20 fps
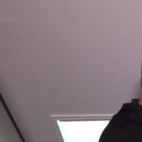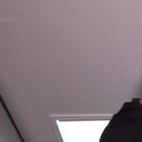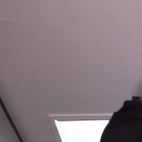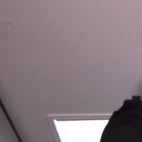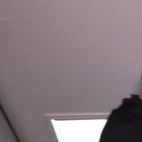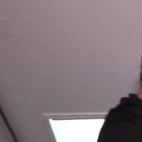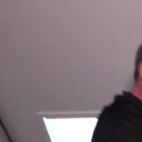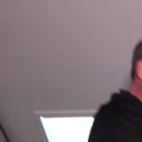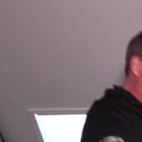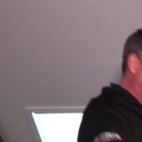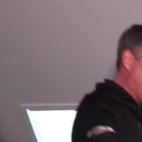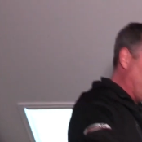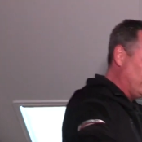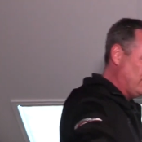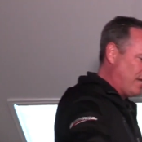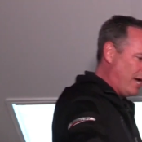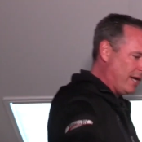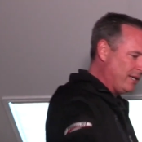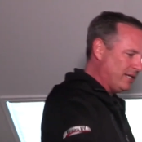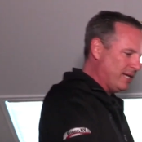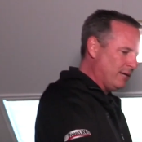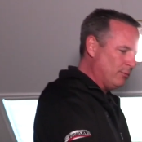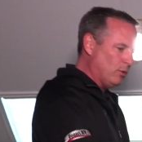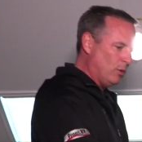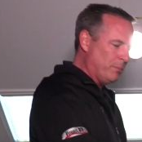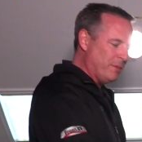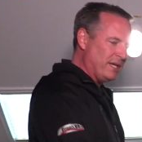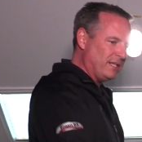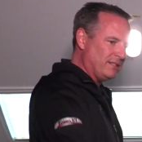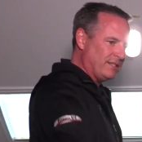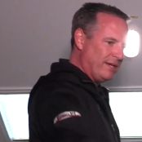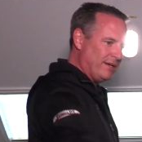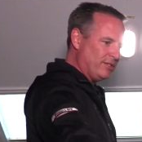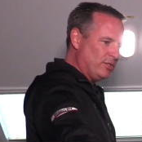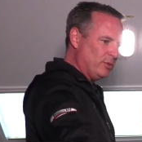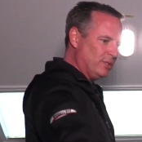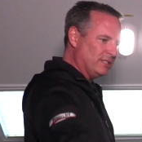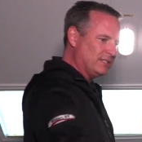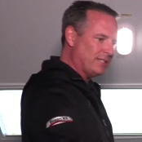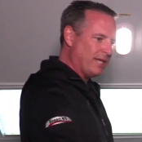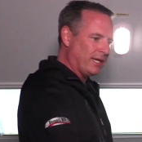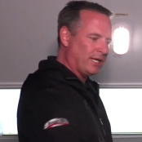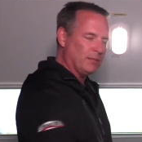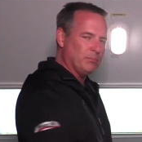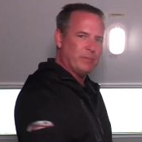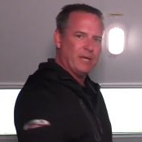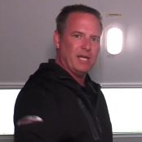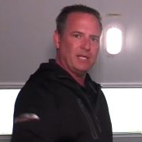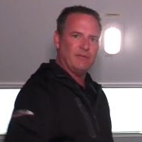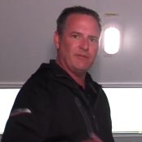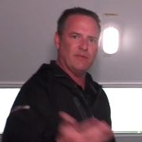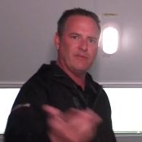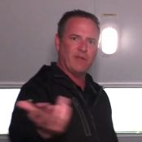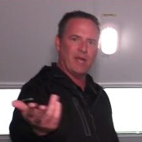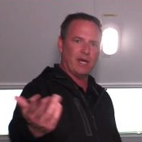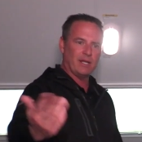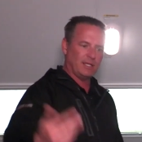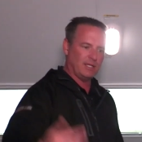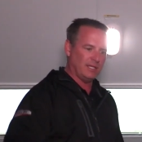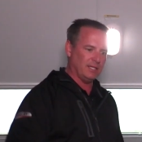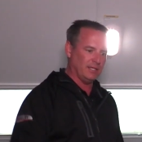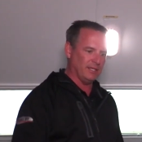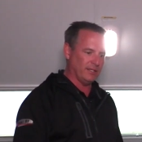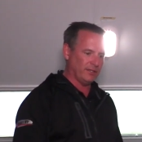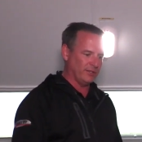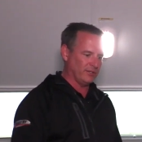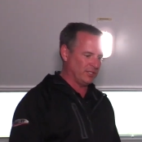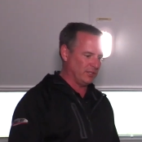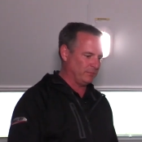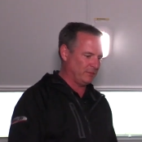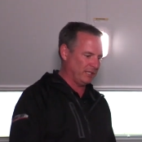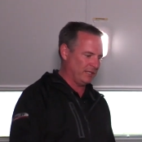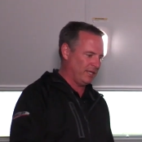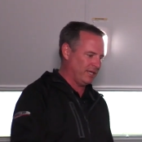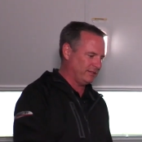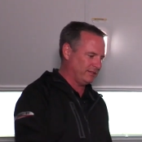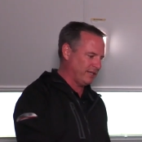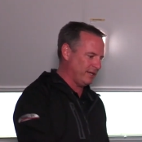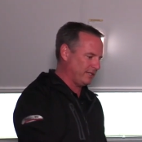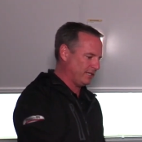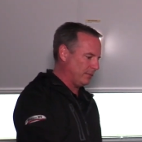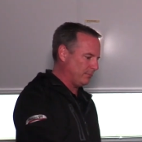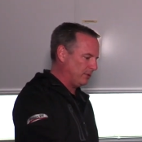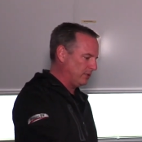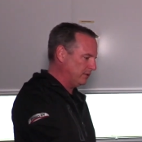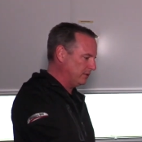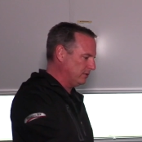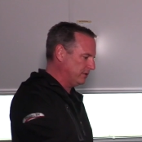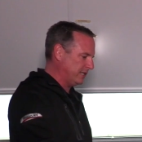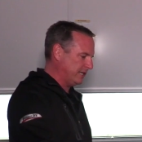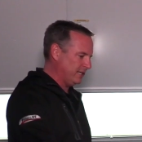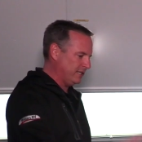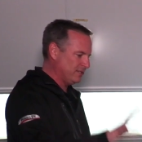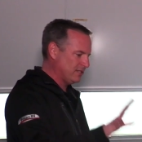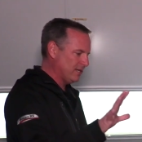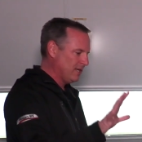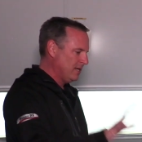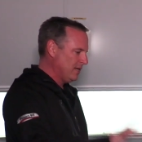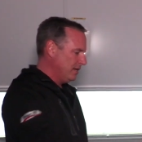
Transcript: Your dinette will make down to a second bed if you've got a kid or something like that, couple little kids.